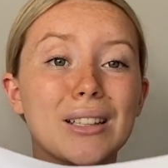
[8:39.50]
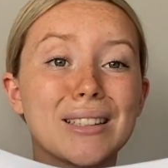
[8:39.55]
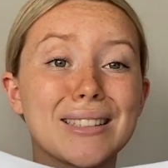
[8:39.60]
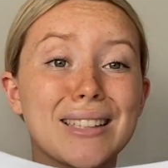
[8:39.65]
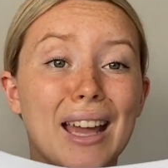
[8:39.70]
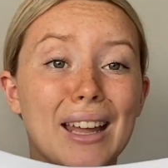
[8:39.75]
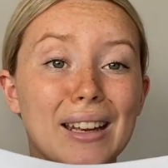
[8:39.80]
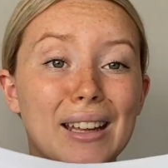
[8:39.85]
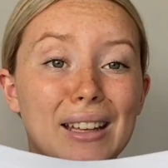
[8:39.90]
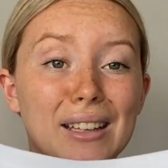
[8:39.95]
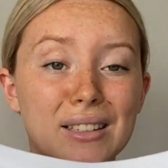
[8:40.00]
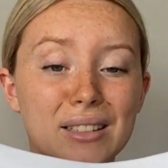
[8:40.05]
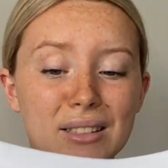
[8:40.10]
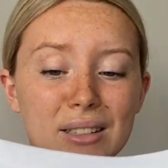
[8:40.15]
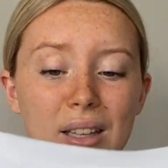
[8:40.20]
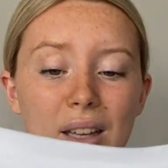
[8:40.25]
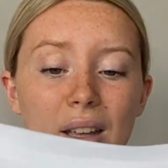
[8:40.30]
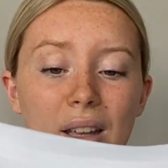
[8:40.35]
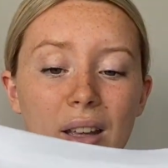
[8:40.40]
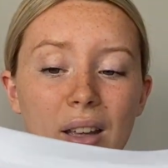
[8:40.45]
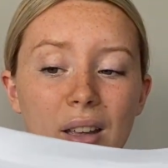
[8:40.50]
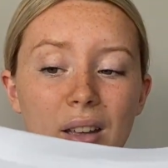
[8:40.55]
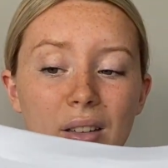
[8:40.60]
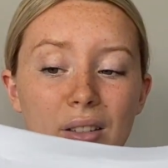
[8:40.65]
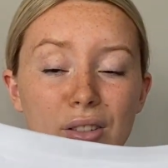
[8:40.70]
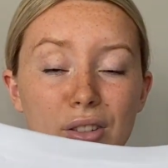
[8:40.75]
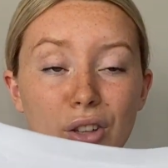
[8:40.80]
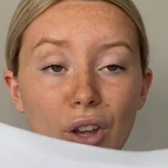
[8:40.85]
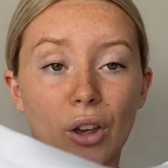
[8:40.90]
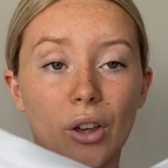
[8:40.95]
tennis
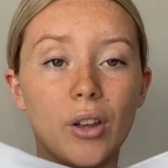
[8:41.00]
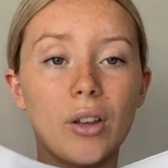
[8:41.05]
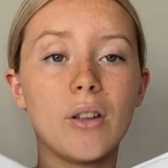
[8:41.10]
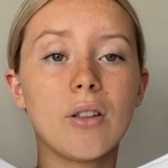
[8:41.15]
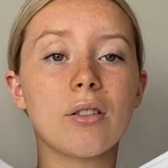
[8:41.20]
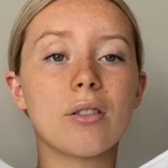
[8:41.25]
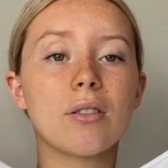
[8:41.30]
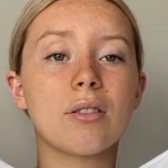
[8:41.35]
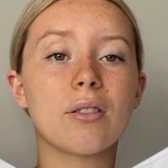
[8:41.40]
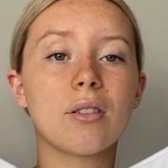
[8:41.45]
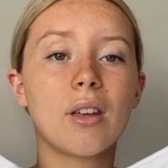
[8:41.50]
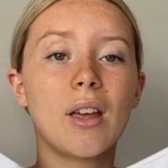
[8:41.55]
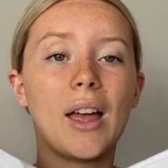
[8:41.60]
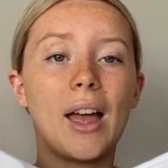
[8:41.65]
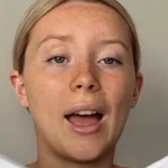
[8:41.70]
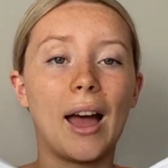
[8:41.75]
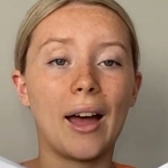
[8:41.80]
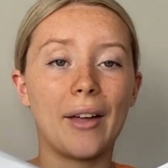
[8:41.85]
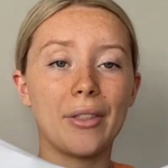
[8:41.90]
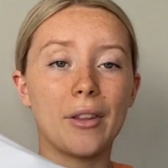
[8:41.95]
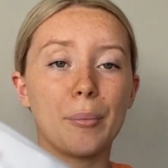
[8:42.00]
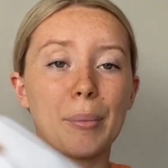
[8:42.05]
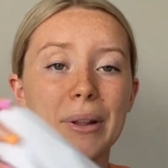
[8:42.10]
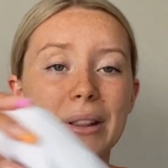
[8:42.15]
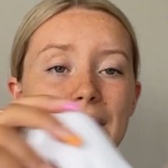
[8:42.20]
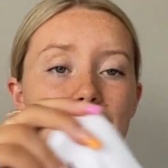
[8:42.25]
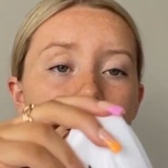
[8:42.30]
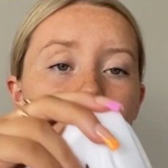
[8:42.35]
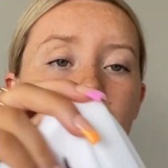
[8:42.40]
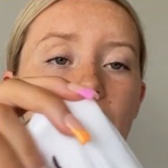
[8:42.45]
skirts and the
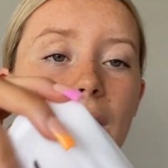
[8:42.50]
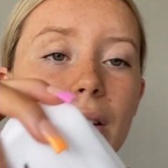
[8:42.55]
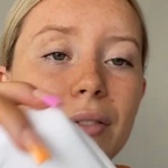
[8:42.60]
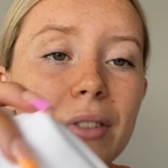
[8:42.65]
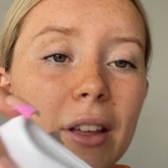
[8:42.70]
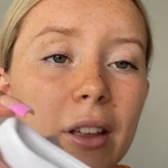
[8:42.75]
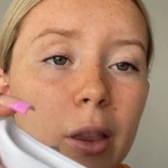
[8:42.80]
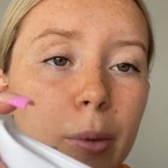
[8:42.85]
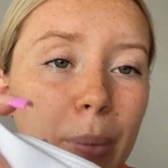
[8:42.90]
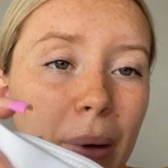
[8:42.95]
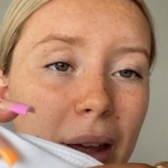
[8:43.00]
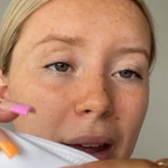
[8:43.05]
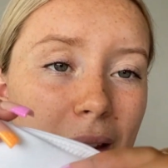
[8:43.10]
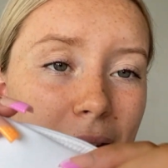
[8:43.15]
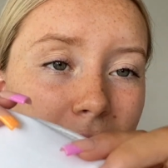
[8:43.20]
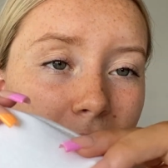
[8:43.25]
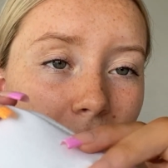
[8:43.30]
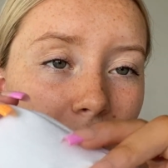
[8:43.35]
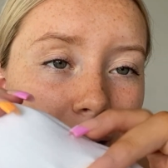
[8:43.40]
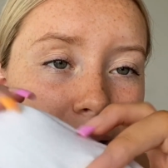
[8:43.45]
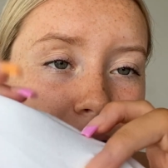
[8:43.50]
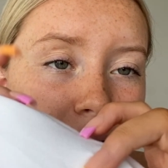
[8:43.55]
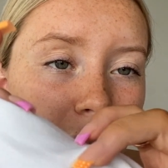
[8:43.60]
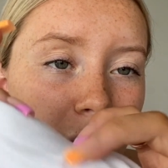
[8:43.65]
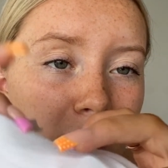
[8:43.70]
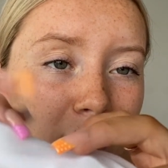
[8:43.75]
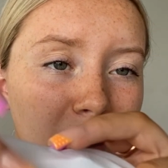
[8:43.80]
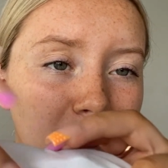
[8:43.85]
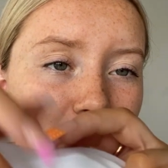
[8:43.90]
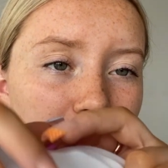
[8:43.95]
material of this bit is like
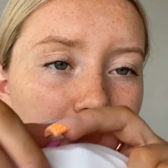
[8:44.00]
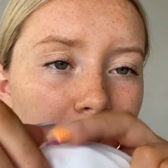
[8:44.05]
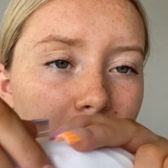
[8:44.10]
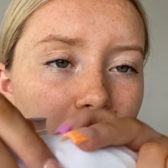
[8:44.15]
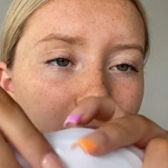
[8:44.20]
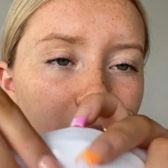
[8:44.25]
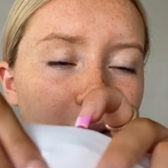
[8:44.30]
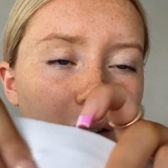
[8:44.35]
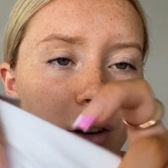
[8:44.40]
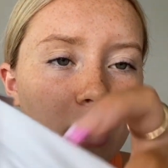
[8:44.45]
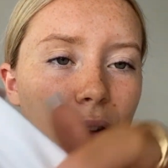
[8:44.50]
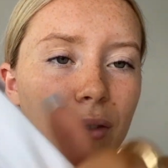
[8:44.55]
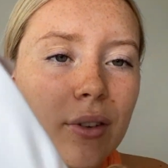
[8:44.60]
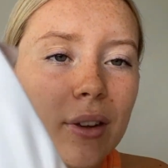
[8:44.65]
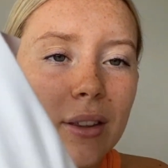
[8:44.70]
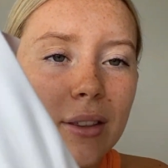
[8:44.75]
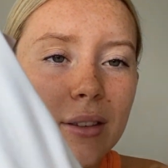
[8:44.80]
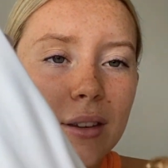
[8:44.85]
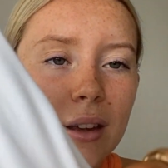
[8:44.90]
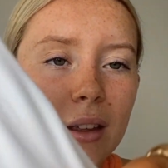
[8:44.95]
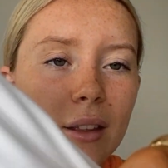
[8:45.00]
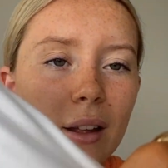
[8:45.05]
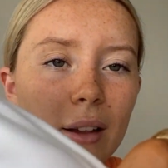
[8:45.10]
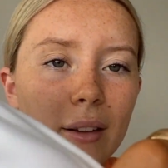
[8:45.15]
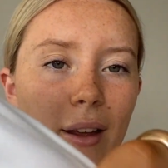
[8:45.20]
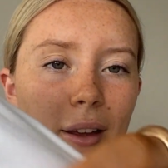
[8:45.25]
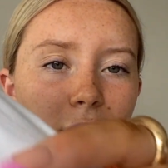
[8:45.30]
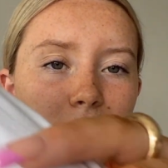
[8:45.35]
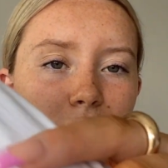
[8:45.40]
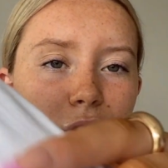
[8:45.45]
I don't know if you can see that
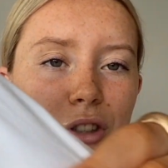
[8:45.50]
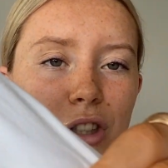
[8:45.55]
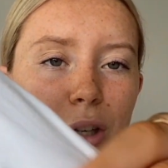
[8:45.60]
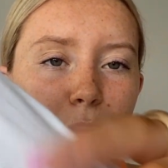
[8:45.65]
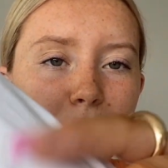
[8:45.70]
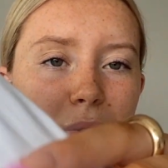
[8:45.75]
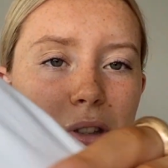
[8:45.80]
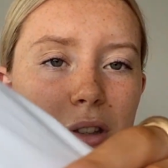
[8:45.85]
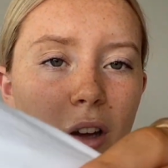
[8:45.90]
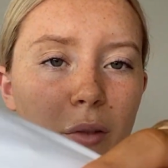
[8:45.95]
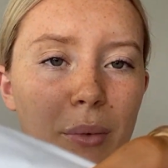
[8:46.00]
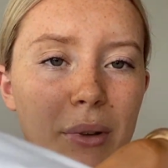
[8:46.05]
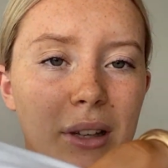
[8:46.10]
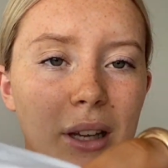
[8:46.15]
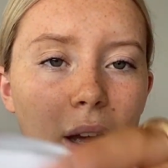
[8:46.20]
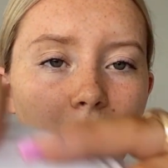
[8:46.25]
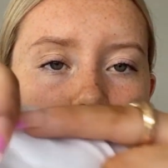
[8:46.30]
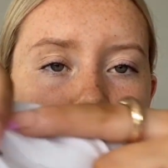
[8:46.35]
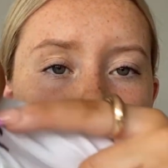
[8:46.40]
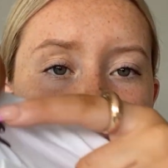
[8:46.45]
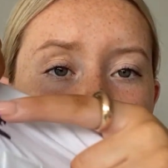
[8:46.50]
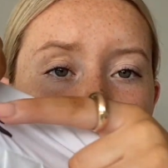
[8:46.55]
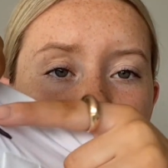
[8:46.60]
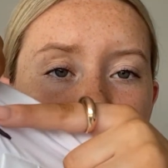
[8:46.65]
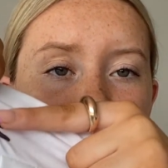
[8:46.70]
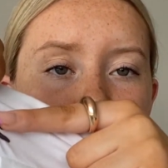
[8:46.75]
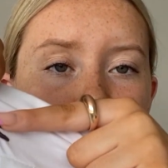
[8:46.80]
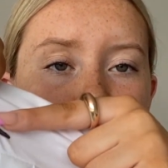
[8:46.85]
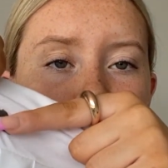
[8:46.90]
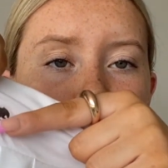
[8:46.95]
like super soft material
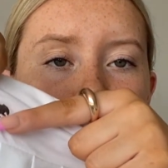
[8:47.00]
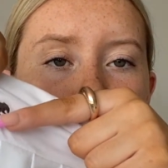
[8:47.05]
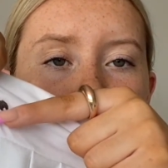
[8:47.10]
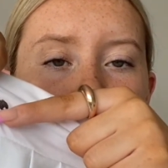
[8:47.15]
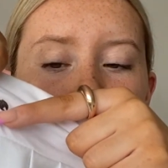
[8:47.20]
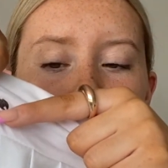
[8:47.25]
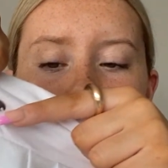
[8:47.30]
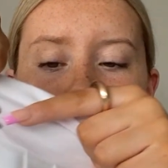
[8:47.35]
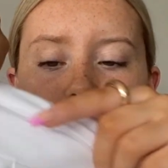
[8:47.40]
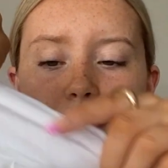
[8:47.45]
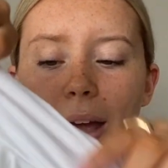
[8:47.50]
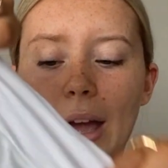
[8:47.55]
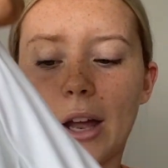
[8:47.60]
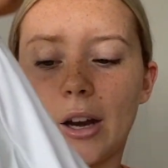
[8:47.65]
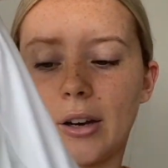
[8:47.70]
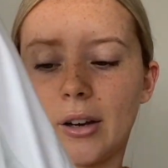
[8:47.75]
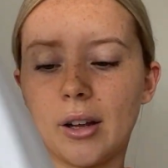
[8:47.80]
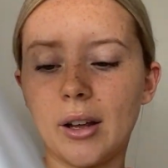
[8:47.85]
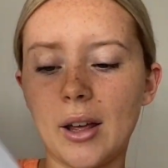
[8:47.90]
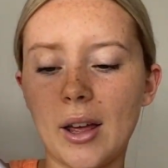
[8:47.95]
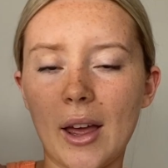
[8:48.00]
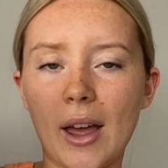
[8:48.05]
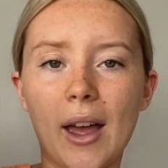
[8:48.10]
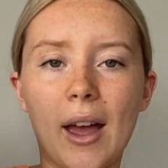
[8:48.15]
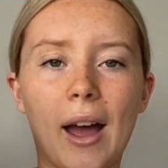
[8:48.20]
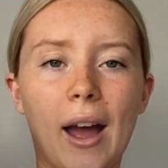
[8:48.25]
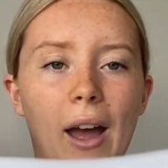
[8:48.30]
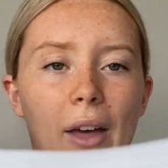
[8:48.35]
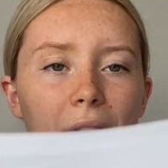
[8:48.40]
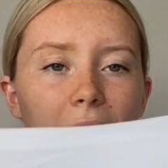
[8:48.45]
got the logo on again
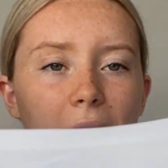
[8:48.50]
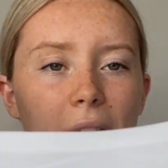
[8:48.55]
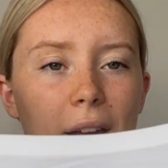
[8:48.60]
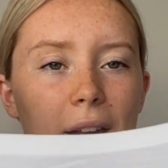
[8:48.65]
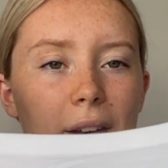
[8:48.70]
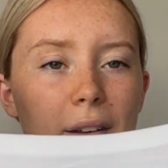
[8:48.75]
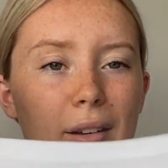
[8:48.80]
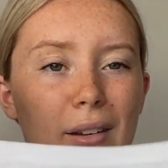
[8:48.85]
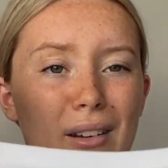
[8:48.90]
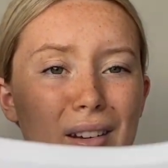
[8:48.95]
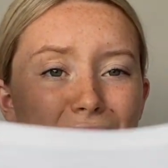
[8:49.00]
and then